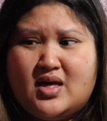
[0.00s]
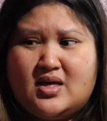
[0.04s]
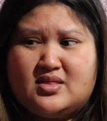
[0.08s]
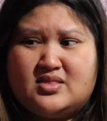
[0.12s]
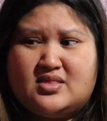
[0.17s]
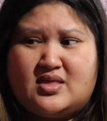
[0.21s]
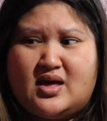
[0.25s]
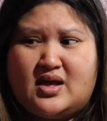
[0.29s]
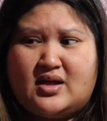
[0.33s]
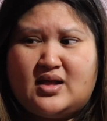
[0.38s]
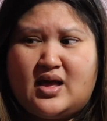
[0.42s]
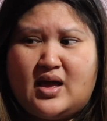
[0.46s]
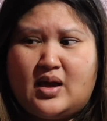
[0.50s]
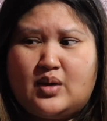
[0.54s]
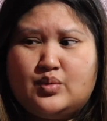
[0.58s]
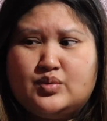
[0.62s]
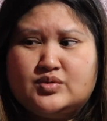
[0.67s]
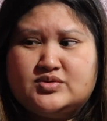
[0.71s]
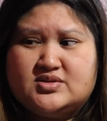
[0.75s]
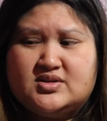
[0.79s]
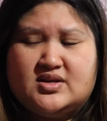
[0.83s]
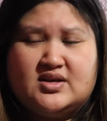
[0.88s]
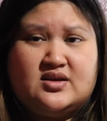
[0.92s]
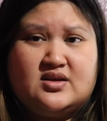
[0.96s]
that I
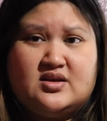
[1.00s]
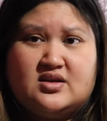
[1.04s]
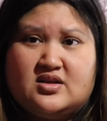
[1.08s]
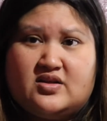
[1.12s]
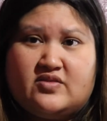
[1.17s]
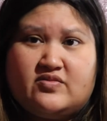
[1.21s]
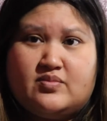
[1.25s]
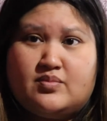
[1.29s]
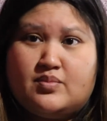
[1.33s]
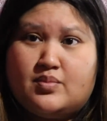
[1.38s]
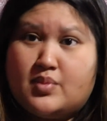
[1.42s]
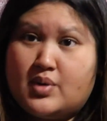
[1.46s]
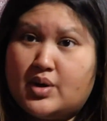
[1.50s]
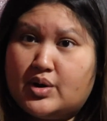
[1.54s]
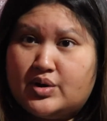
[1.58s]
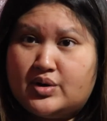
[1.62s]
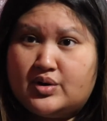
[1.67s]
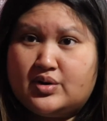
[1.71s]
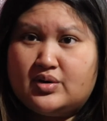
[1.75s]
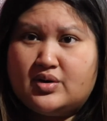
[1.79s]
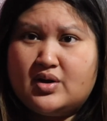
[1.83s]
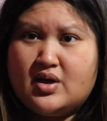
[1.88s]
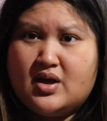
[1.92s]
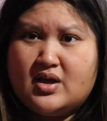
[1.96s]
wasn't a good enough
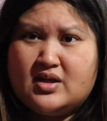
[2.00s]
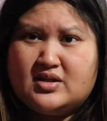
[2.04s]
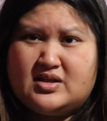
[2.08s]
mother.